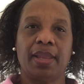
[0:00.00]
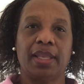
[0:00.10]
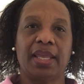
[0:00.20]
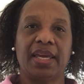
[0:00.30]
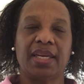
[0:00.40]

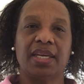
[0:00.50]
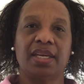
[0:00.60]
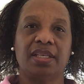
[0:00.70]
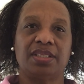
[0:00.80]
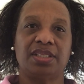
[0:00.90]
like,
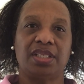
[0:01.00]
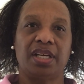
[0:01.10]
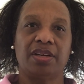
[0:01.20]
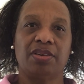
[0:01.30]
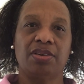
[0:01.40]

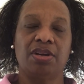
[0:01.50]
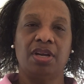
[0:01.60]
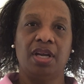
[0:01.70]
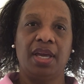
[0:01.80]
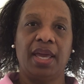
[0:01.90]
share,
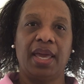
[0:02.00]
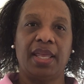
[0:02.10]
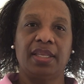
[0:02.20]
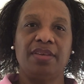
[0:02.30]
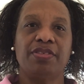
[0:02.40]
and
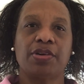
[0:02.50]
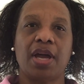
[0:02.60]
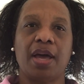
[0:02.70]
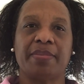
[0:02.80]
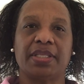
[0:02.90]
leave your
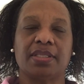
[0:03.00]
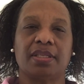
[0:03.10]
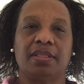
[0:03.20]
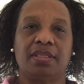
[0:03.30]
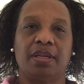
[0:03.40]
comment.
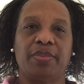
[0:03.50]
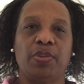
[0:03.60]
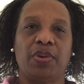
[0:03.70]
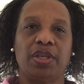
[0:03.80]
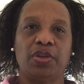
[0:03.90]
Tell me
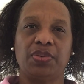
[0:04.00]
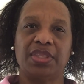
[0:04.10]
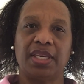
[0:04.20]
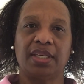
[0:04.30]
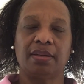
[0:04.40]
what you
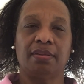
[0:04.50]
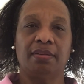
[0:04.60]
think.